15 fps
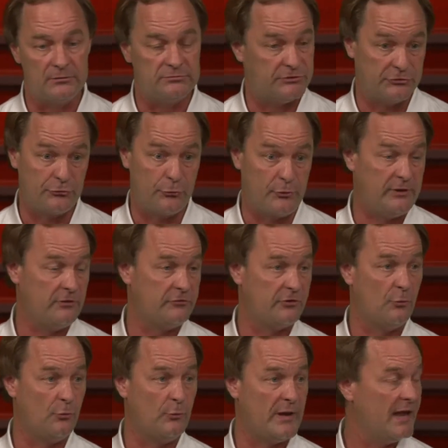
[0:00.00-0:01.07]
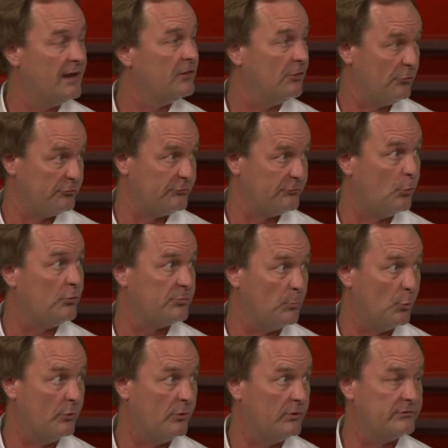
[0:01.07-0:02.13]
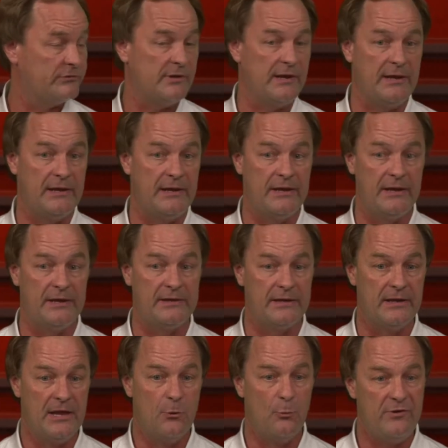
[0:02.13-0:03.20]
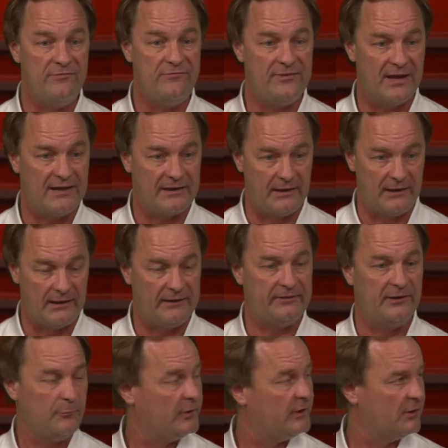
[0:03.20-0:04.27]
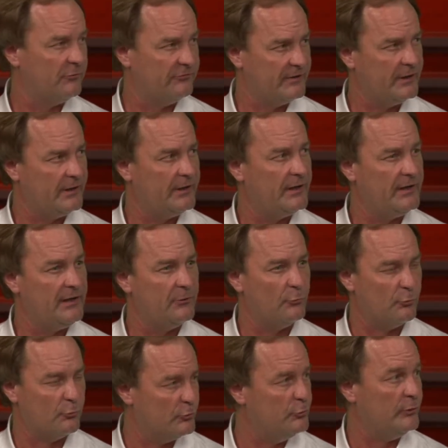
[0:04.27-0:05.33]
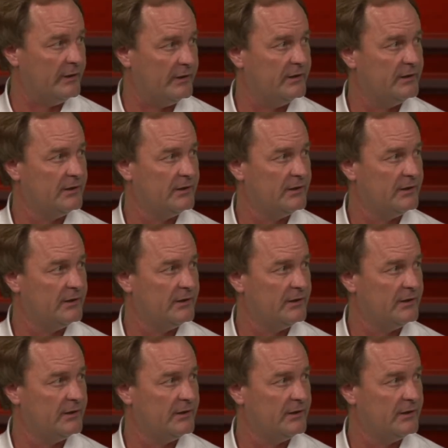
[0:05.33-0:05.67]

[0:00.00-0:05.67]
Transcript: Just 3 years ago, we added those 4 sports, and we've got to let them get very rooted